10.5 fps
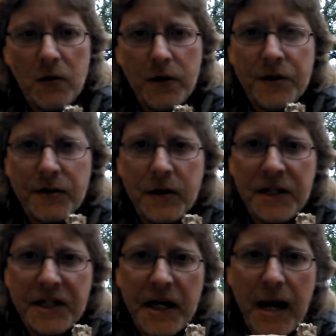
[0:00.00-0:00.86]
This
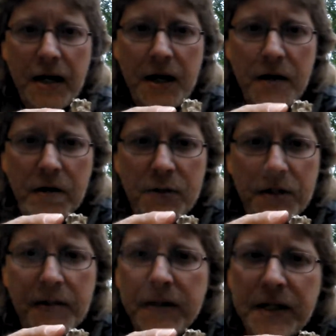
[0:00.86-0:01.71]
side here
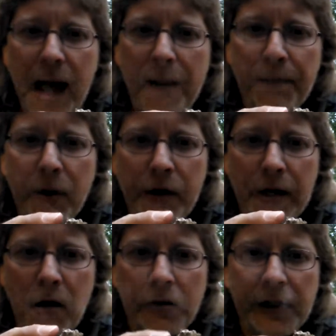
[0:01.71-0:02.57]
just stopped
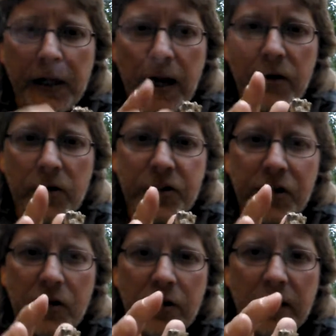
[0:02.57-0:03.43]
burning altogether and
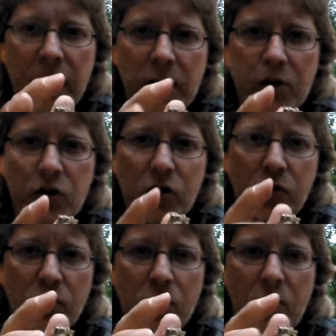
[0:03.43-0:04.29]
started to kind of
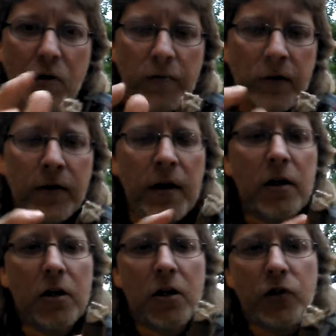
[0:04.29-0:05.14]
curl over.
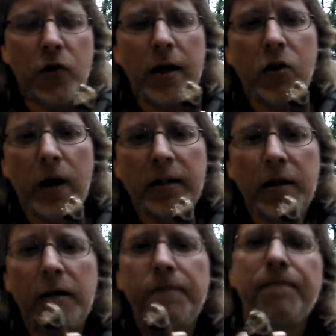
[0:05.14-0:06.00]
So I
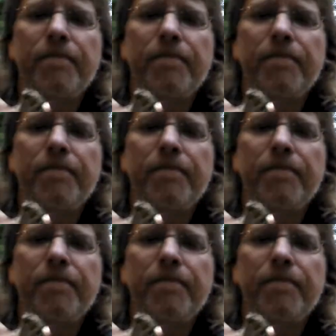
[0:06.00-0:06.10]
corrected it.